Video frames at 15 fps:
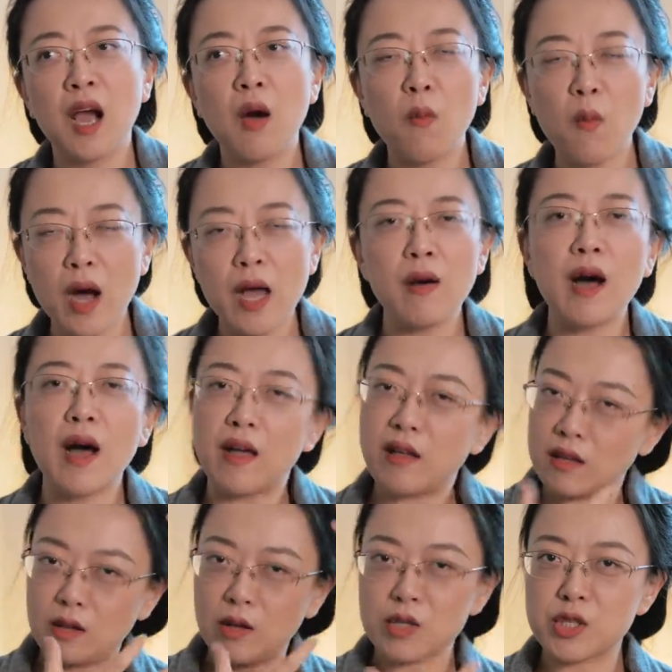While
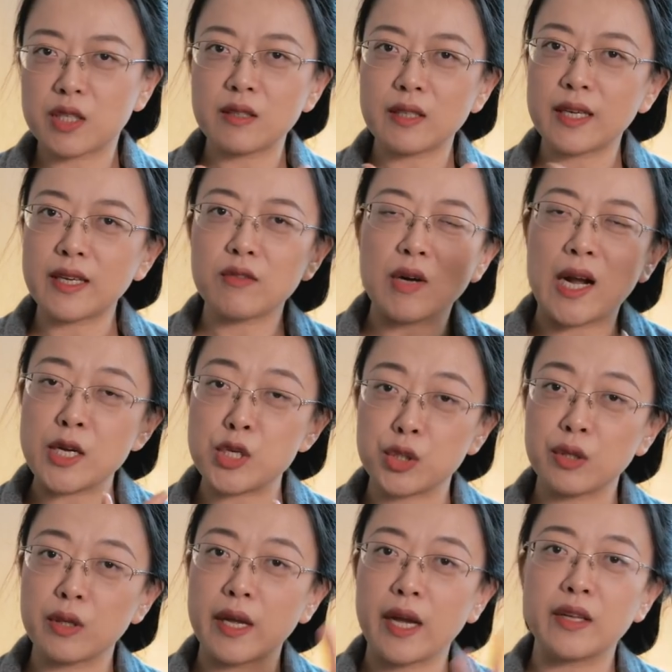logically, rationally,